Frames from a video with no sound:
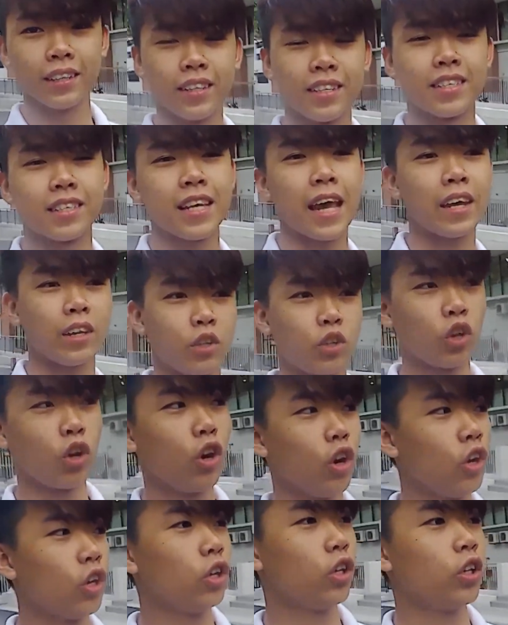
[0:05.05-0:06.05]
side
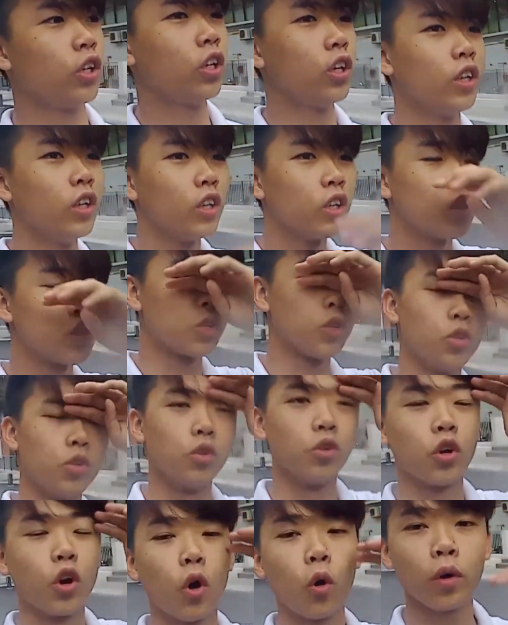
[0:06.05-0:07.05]
door to
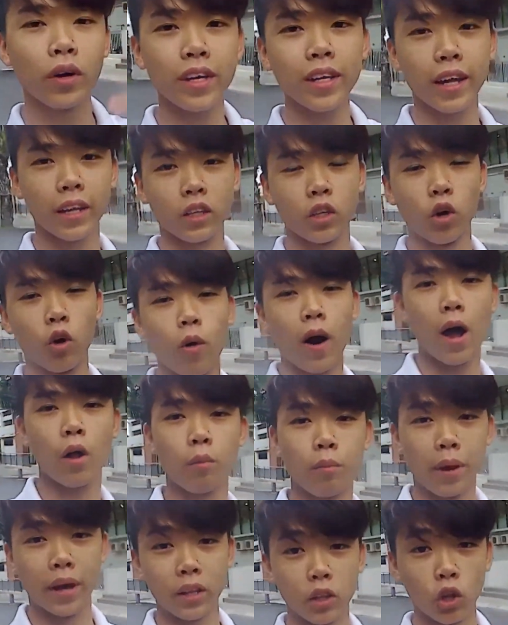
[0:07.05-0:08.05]
go in and go out
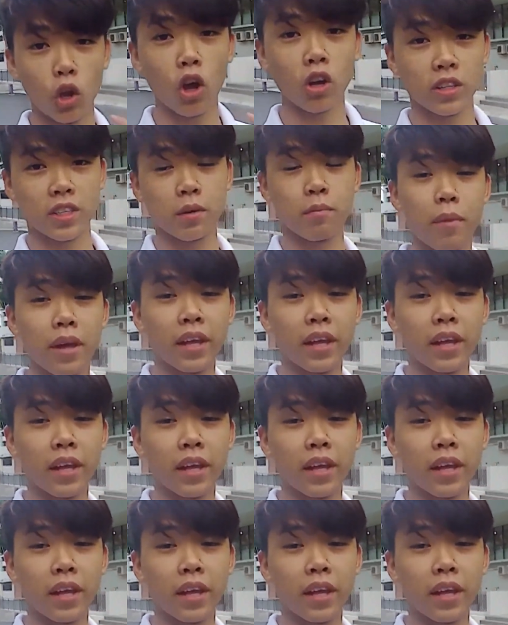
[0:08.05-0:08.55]
but not the main